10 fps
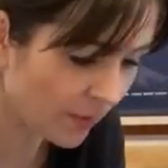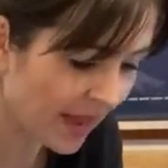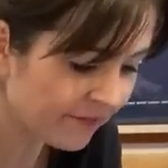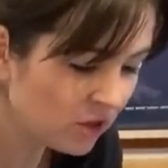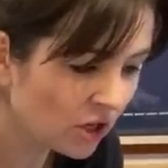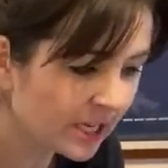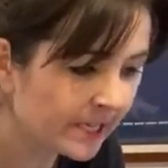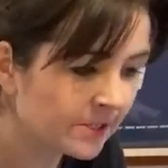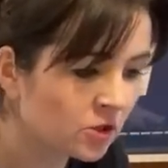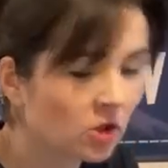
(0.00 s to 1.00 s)
We haven't got any
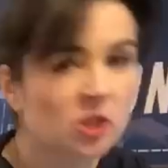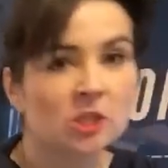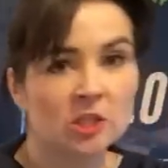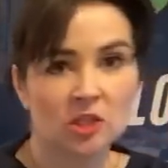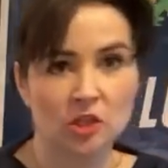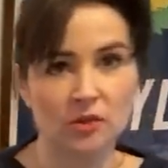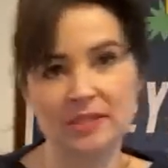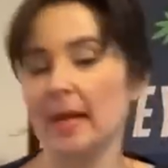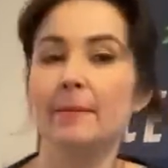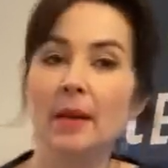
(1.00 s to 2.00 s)
instructions to
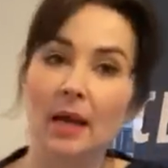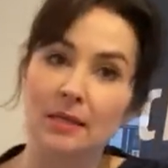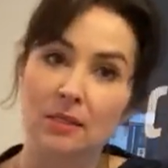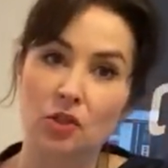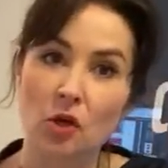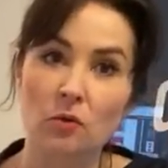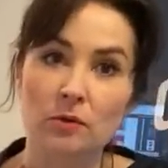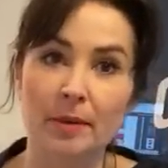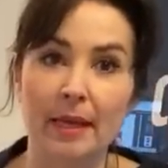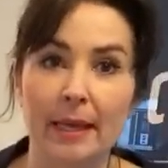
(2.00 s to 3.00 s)
stabilise the shoulder
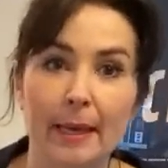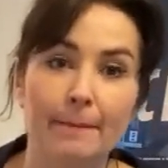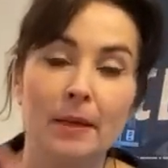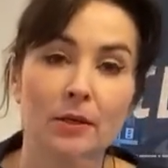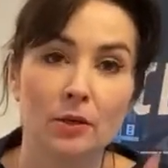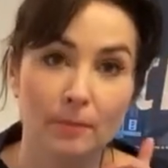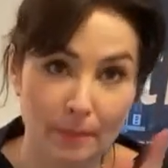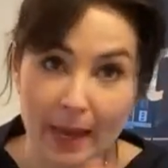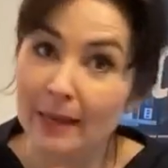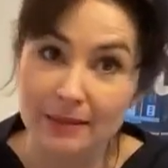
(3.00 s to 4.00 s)
bit here, but you
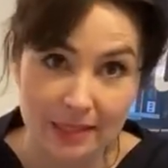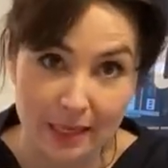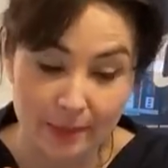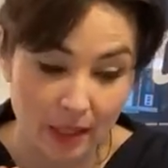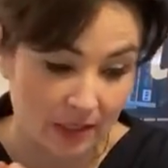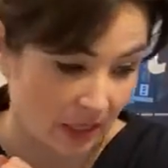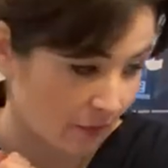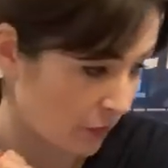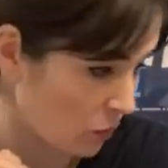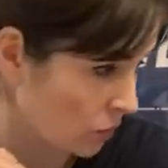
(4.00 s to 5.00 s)
can stabilise it
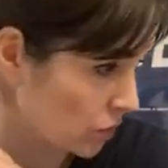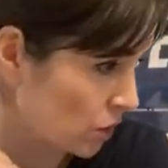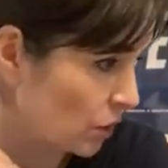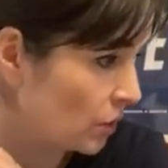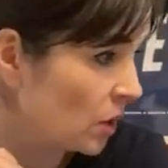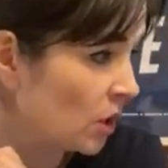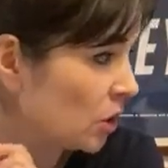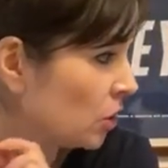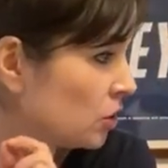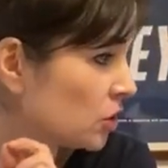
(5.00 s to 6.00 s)
if you want to.
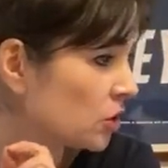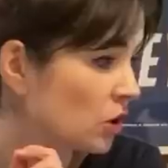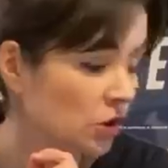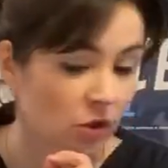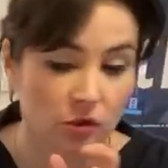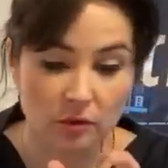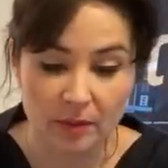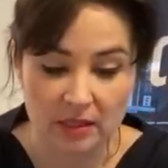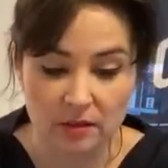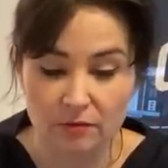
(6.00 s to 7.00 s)
You just can use a
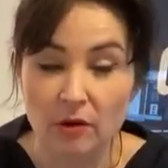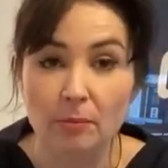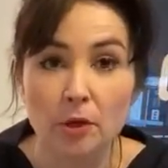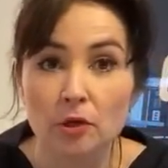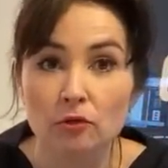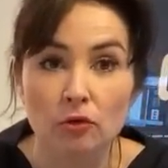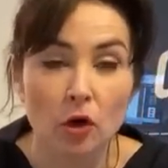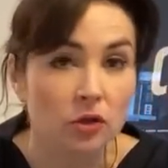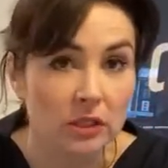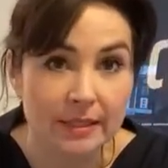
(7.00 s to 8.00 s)
bit of ribbon or
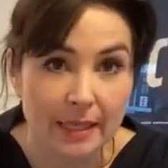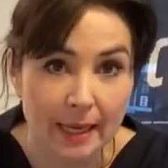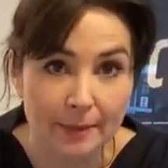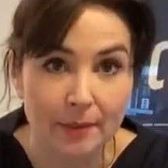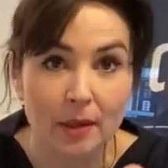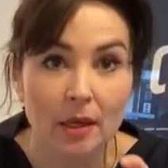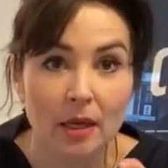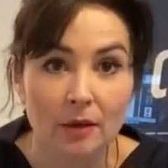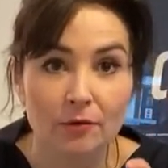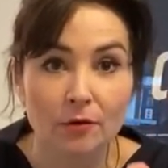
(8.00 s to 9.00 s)
cotton tape
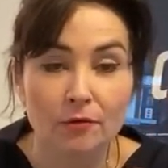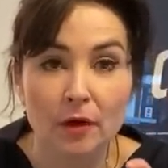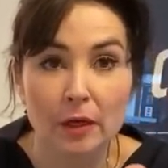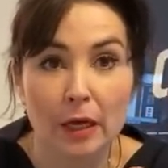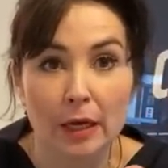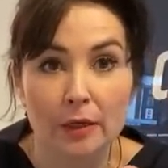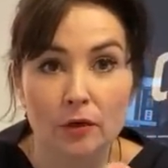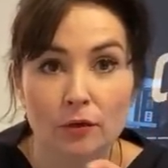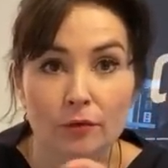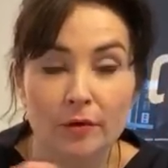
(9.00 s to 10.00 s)
if you feel like
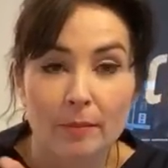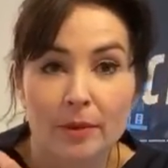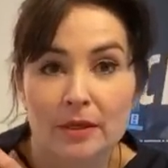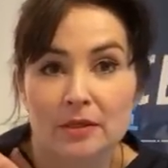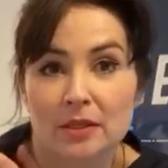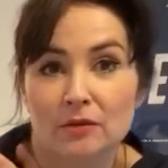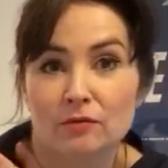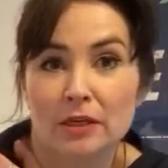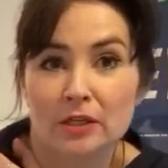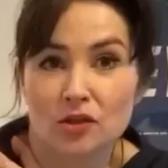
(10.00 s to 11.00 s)
your fabric is going to
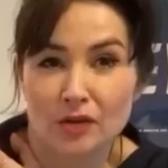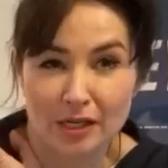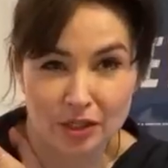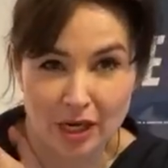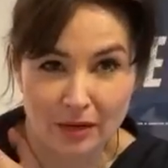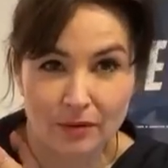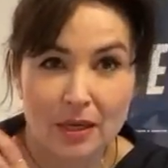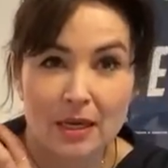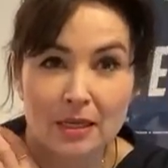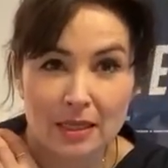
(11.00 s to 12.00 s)
really stretch out.
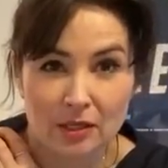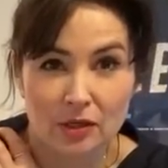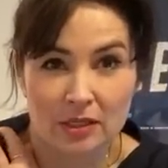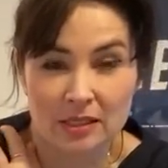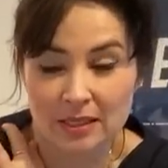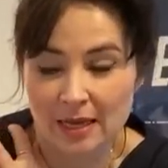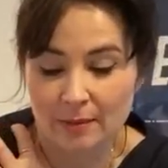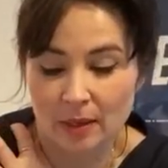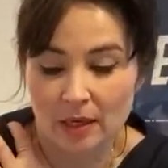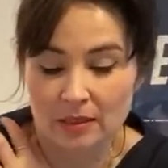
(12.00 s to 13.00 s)
then you can
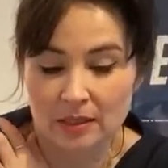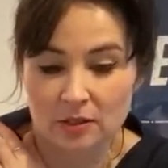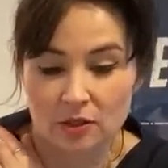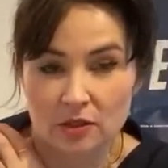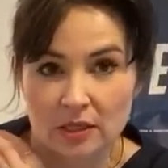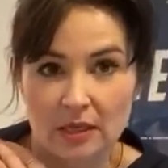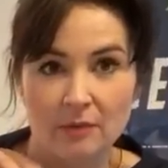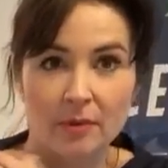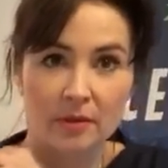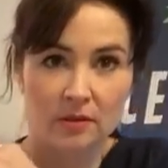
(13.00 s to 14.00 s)
stabilise it just to
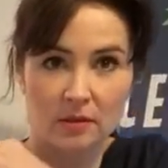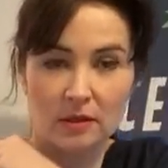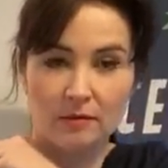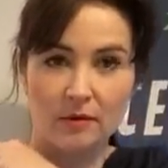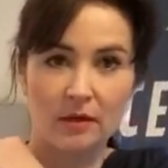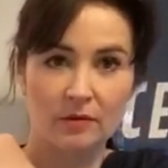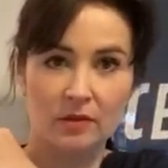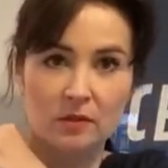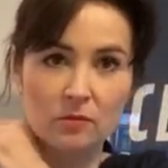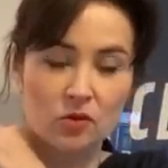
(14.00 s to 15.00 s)
keep it, give, give it
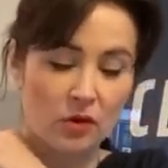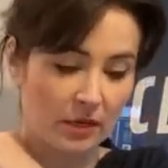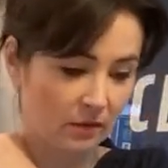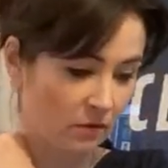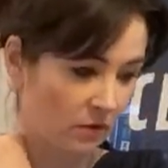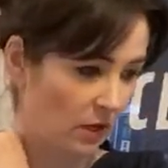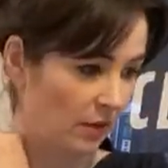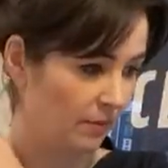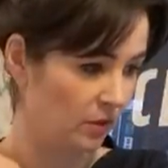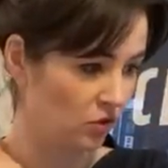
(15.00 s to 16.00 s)
some strength um, and